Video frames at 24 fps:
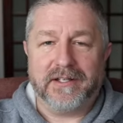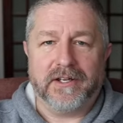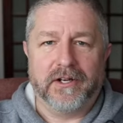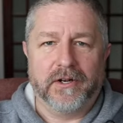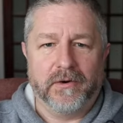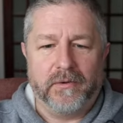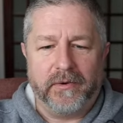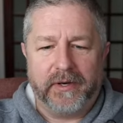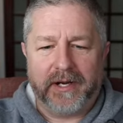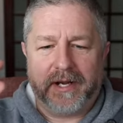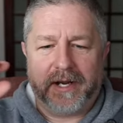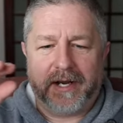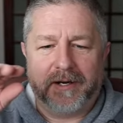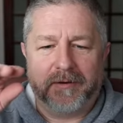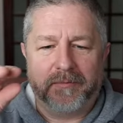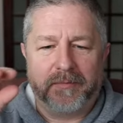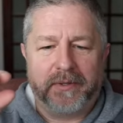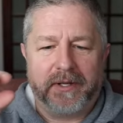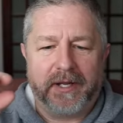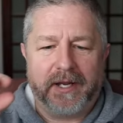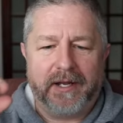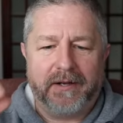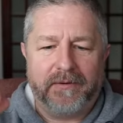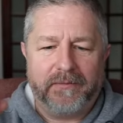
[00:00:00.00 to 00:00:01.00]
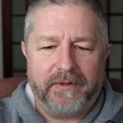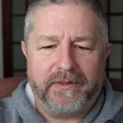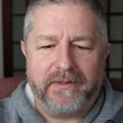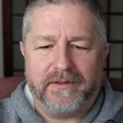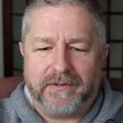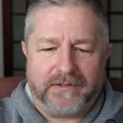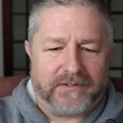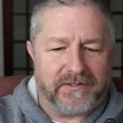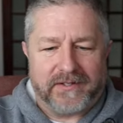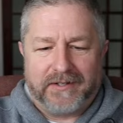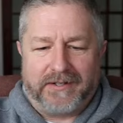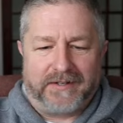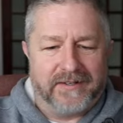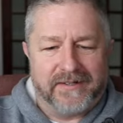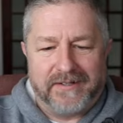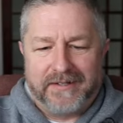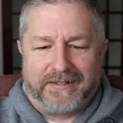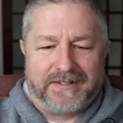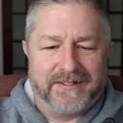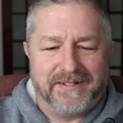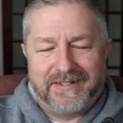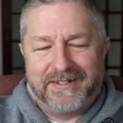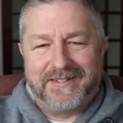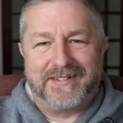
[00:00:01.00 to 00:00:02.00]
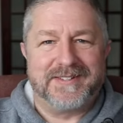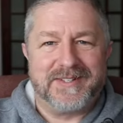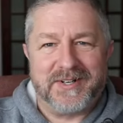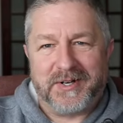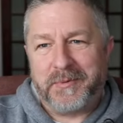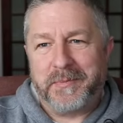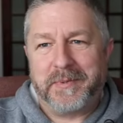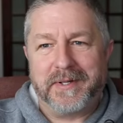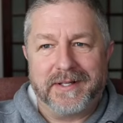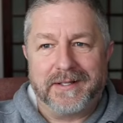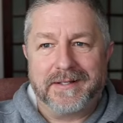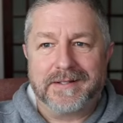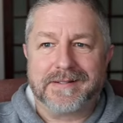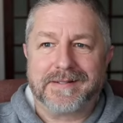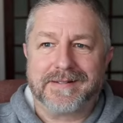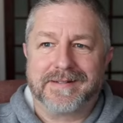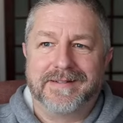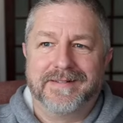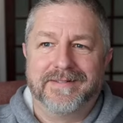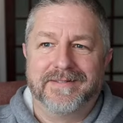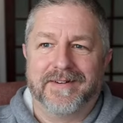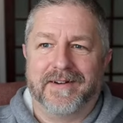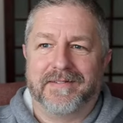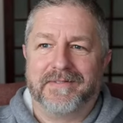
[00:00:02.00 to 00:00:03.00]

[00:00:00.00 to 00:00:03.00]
You know, in an airplane when there's turbulence,